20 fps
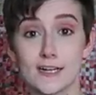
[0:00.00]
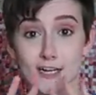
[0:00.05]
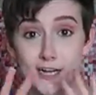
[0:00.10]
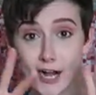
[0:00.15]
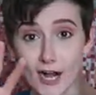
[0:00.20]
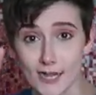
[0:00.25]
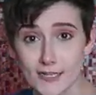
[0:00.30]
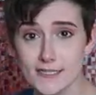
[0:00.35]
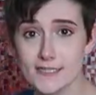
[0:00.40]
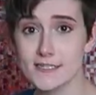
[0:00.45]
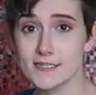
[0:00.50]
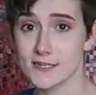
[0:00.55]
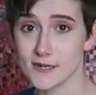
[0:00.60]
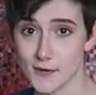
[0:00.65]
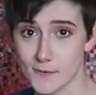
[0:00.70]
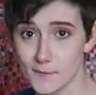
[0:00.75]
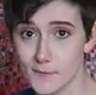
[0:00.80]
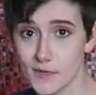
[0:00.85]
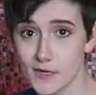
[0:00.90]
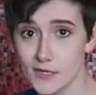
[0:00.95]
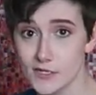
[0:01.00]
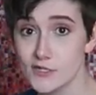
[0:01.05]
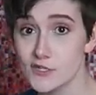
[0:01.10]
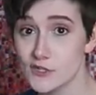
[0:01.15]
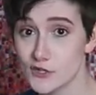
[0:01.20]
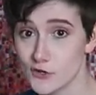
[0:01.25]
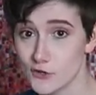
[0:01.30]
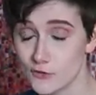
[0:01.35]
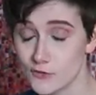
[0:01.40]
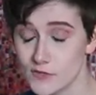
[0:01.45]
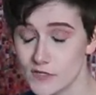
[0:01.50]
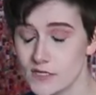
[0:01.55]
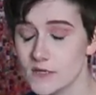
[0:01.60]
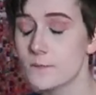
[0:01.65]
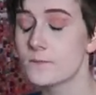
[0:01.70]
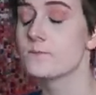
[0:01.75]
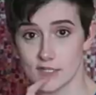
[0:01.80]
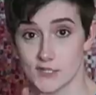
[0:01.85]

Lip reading: Custom Suits.